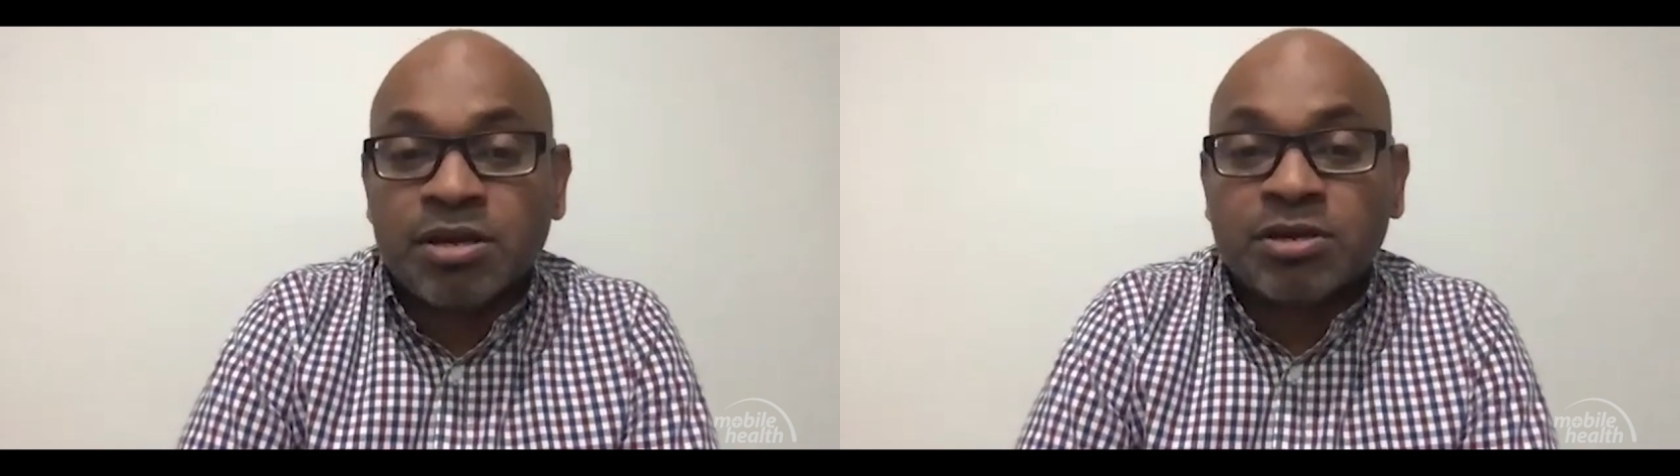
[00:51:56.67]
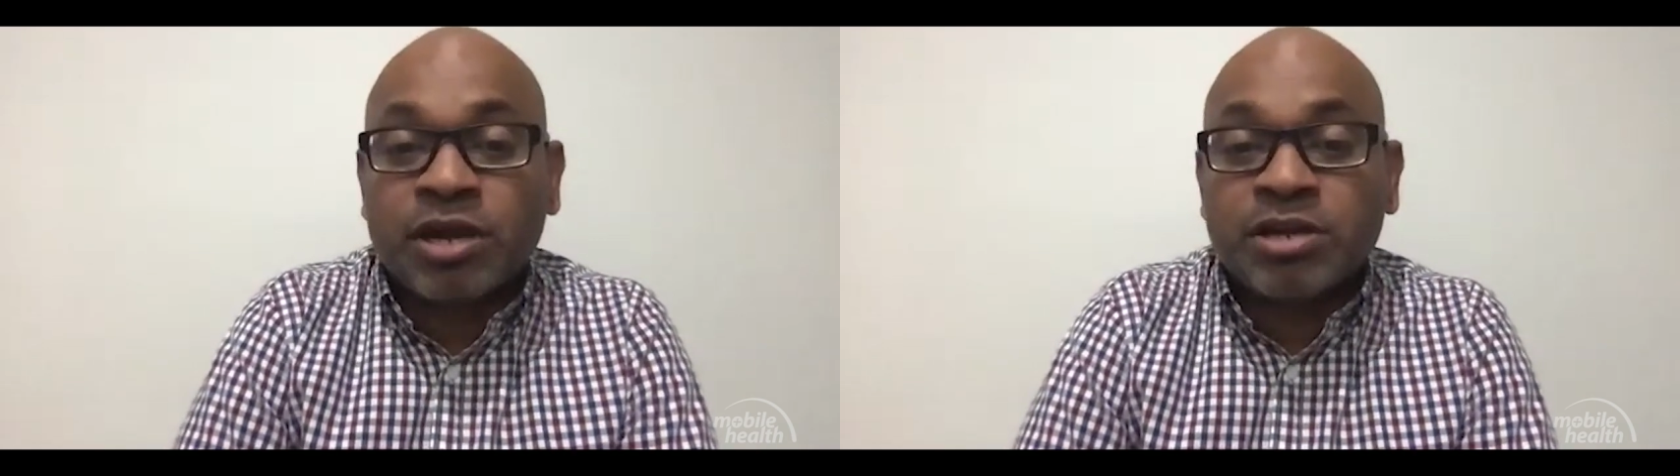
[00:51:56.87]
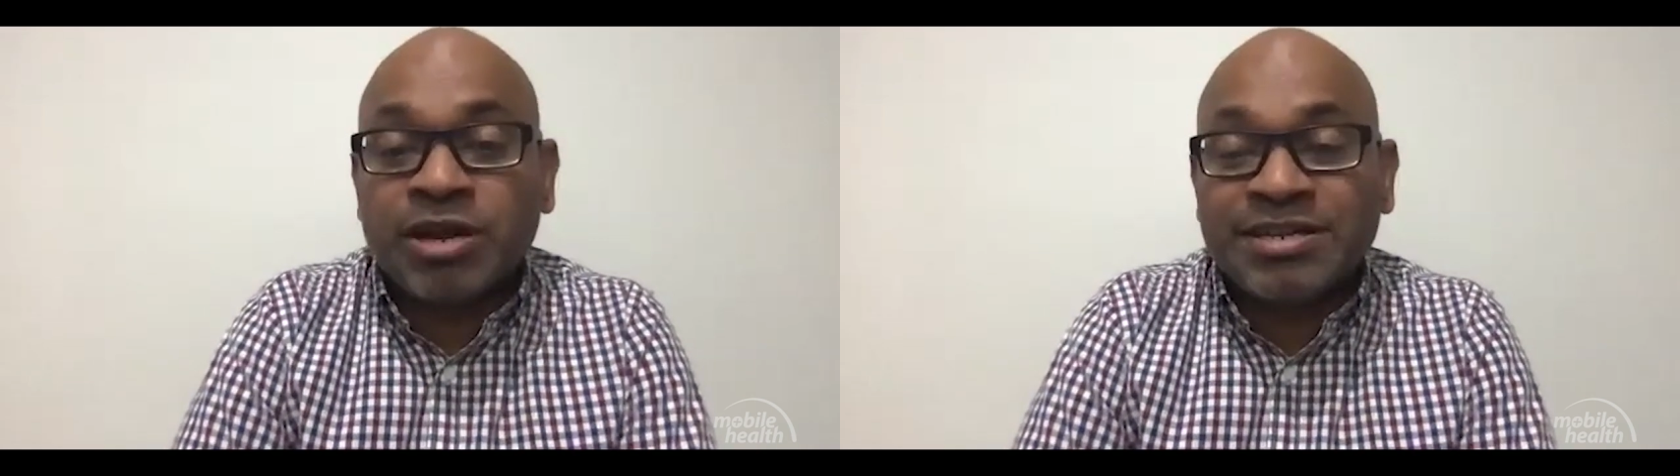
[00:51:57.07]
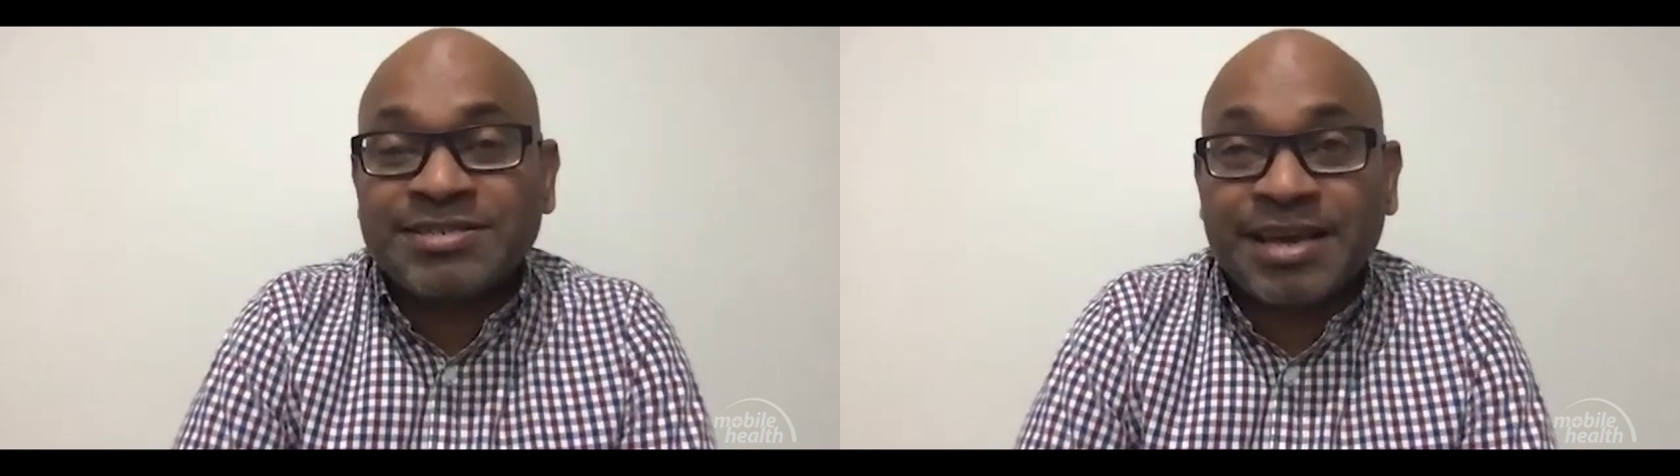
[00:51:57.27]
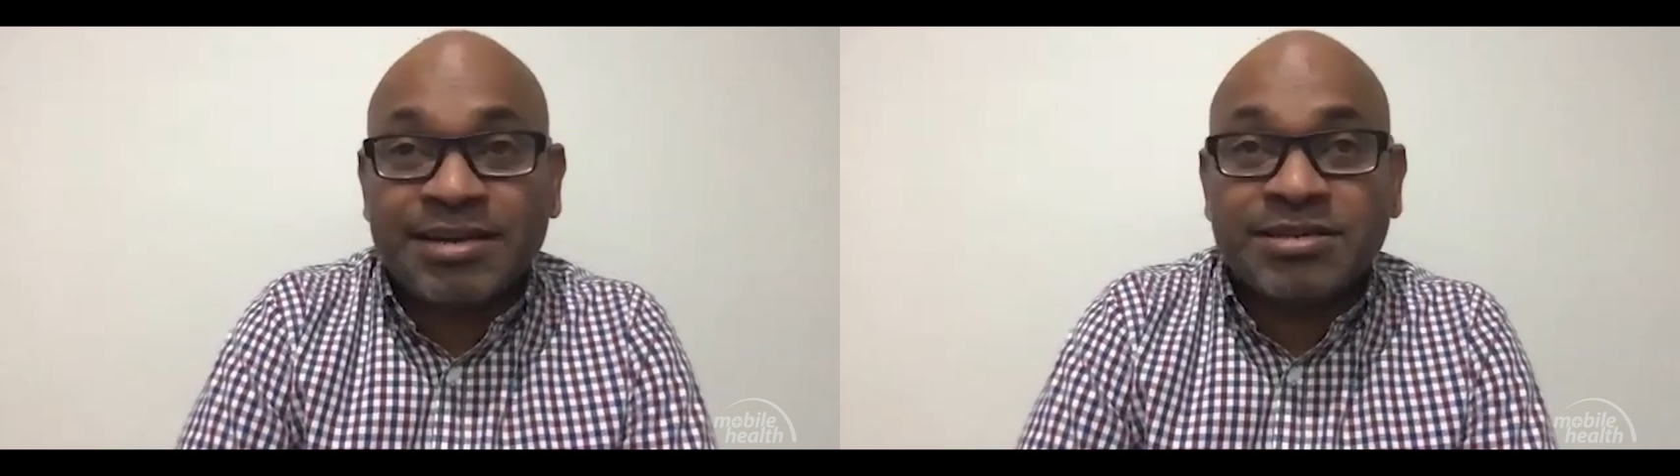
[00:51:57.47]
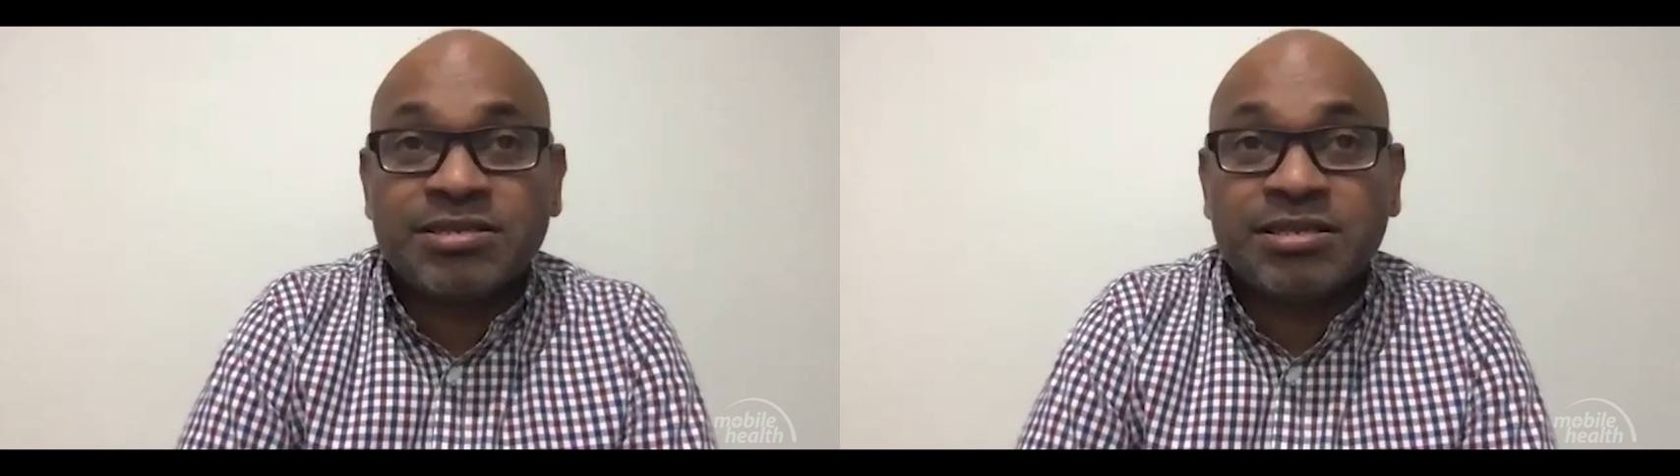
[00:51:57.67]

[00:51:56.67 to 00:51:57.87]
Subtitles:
trying to understand